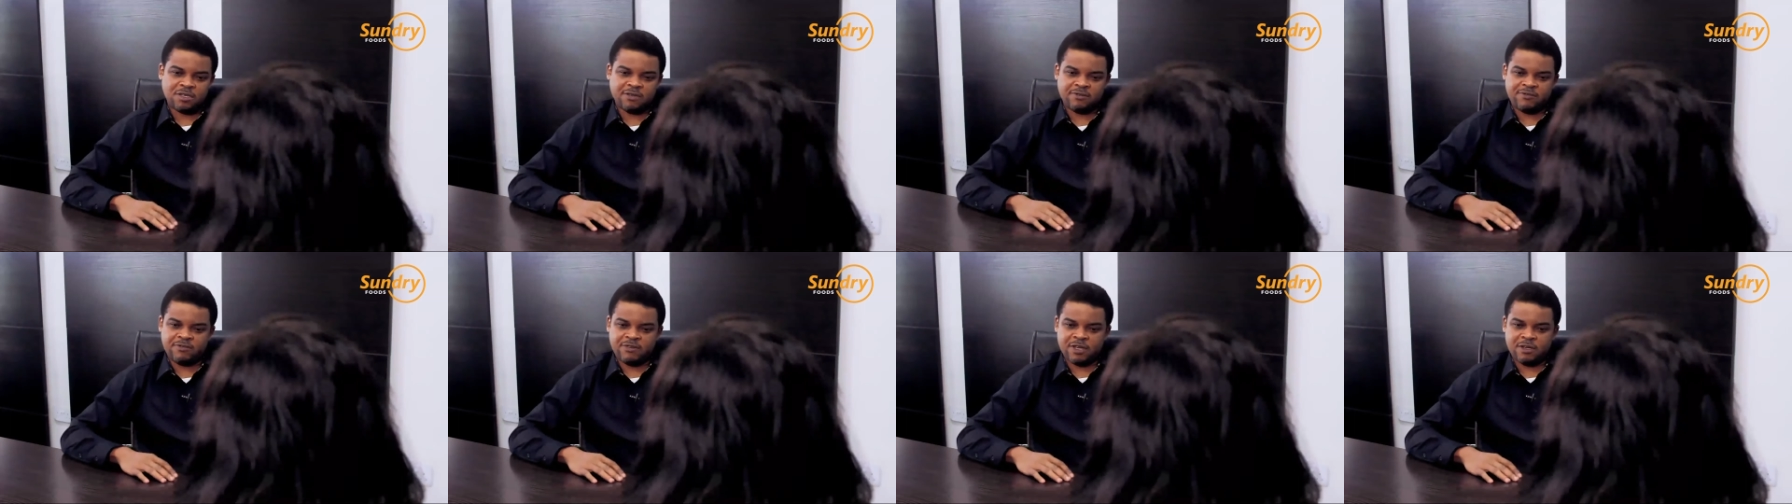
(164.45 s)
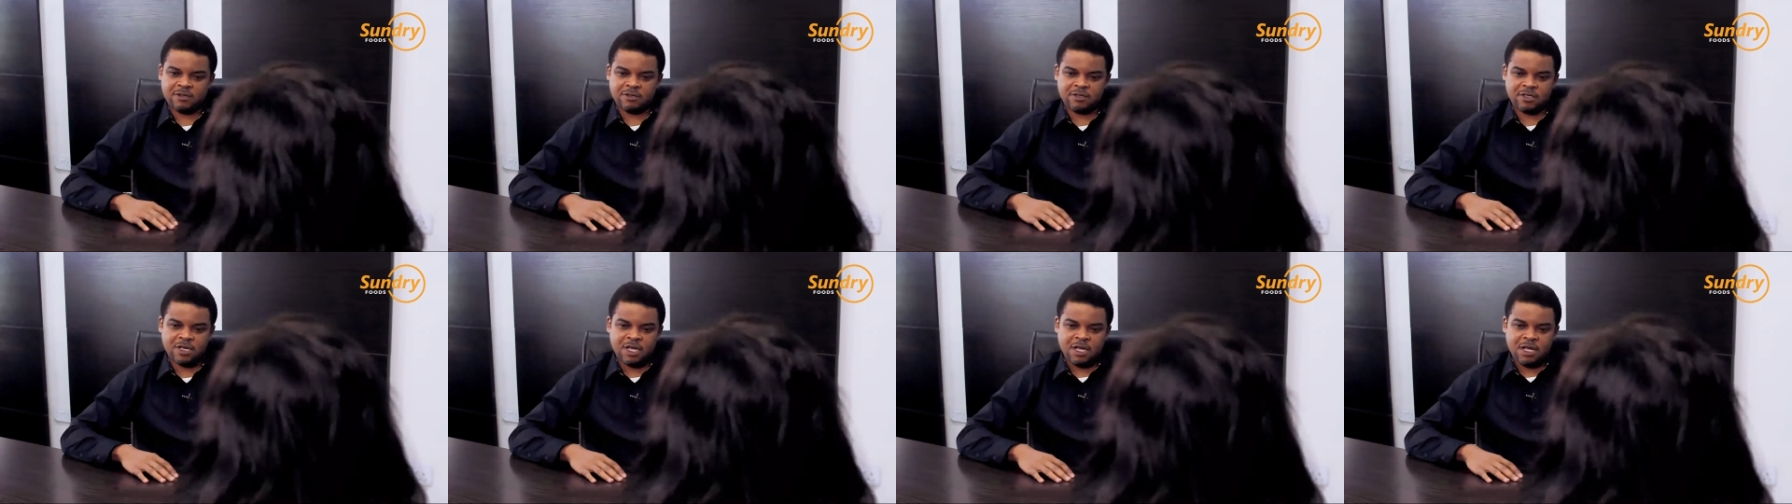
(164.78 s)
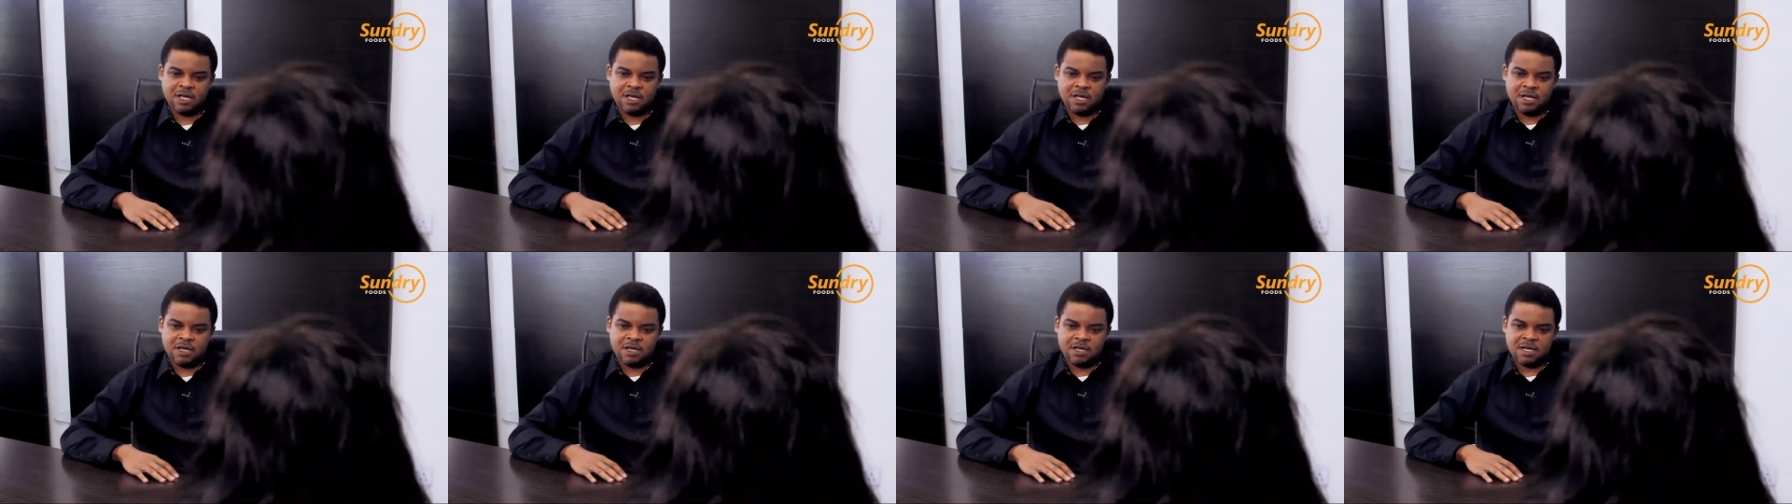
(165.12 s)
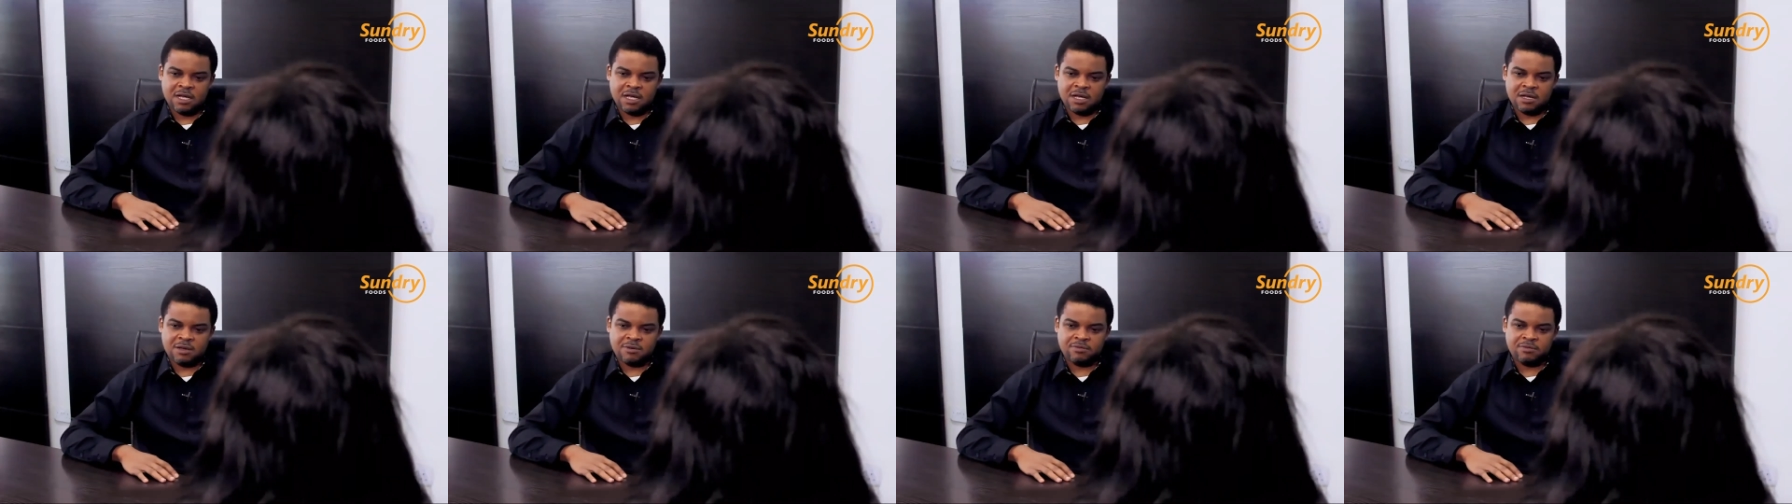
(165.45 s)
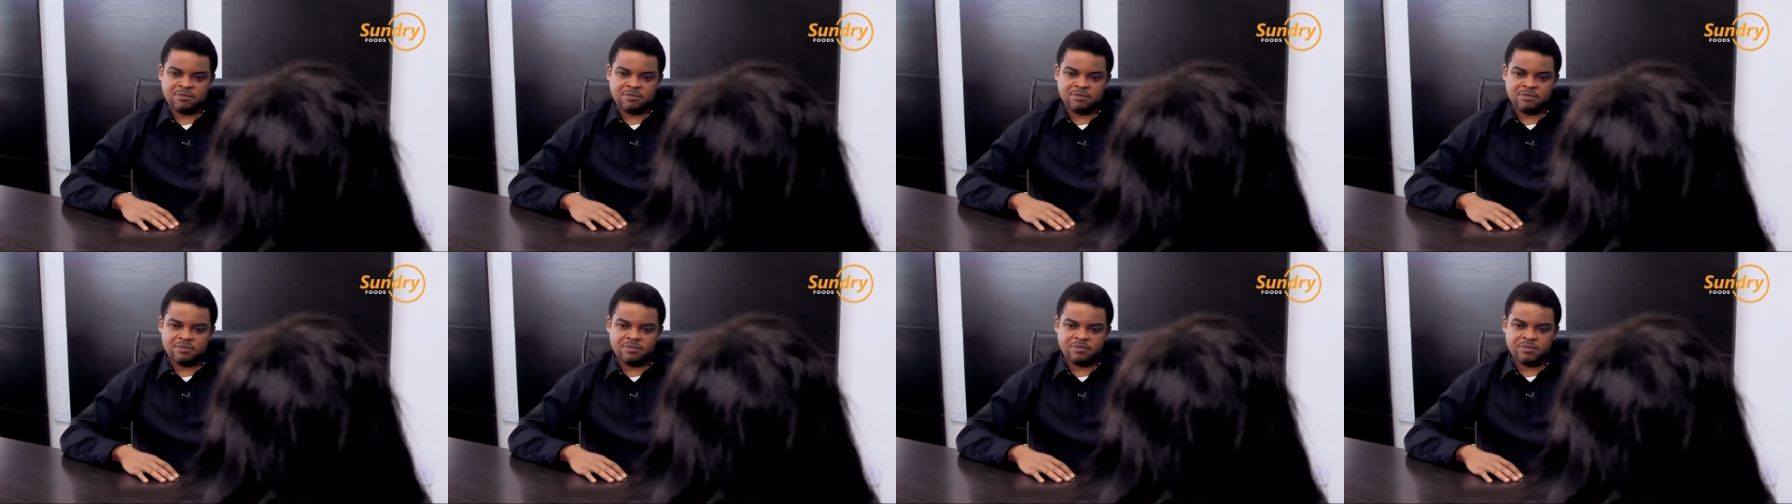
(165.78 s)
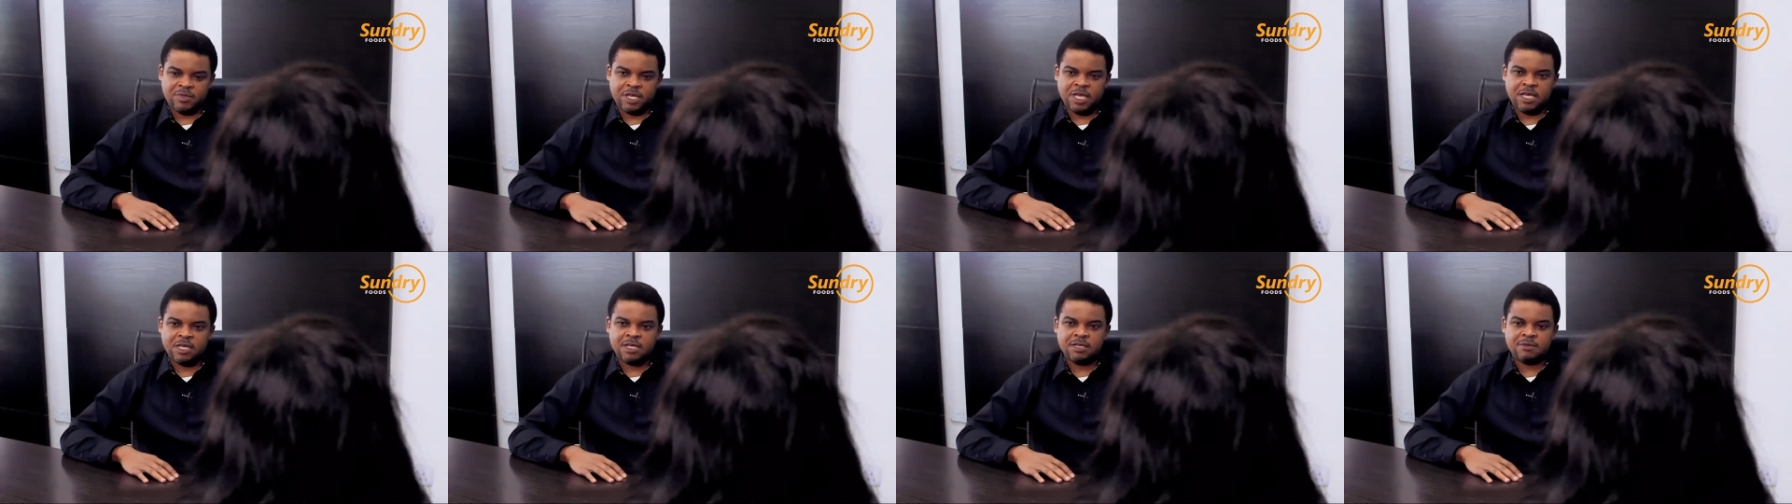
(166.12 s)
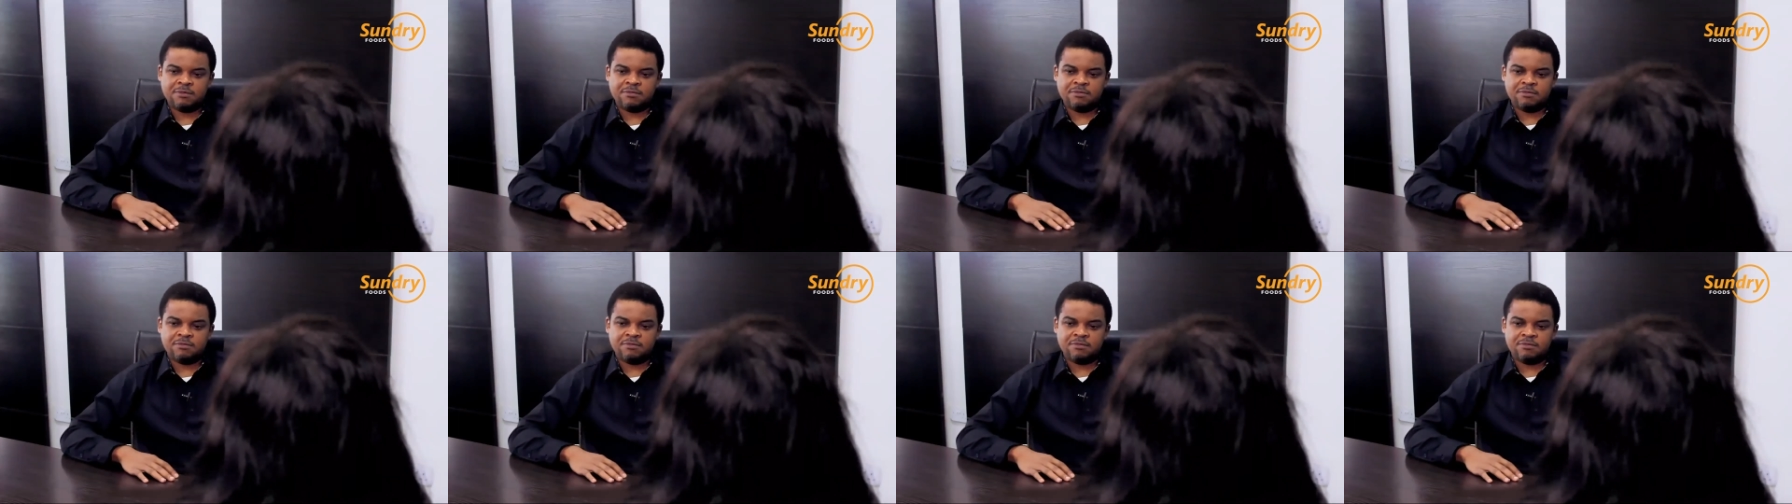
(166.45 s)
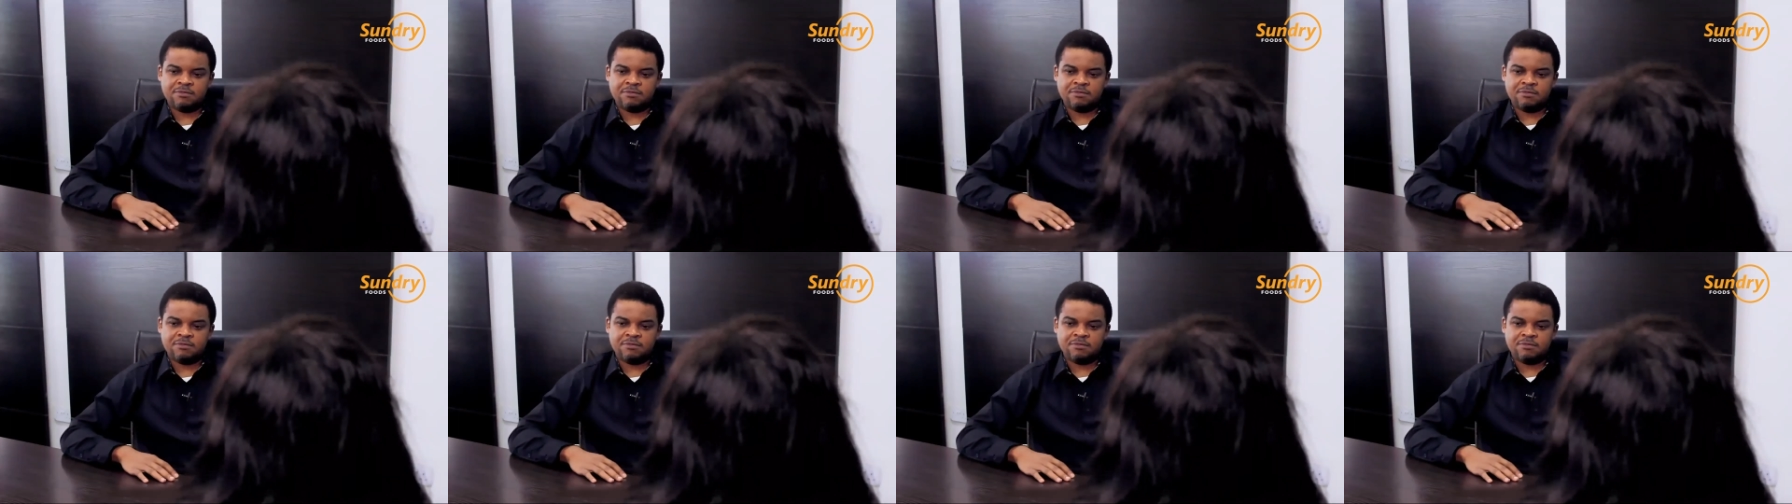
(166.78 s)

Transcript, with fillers: felt um, being